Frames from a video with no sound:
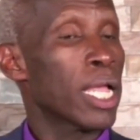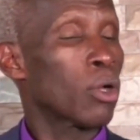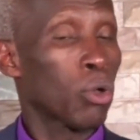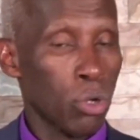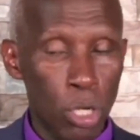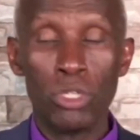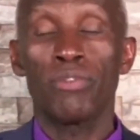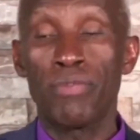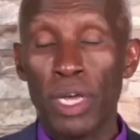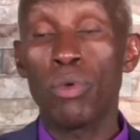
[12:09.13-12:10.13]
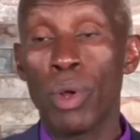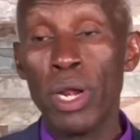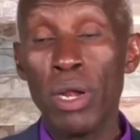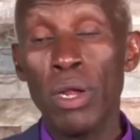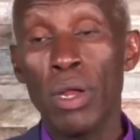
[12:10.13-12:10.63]
clothed very
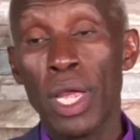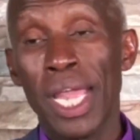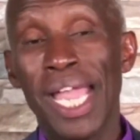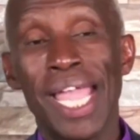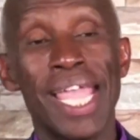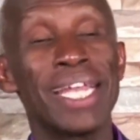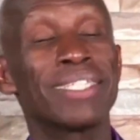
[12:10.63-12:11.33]
well, and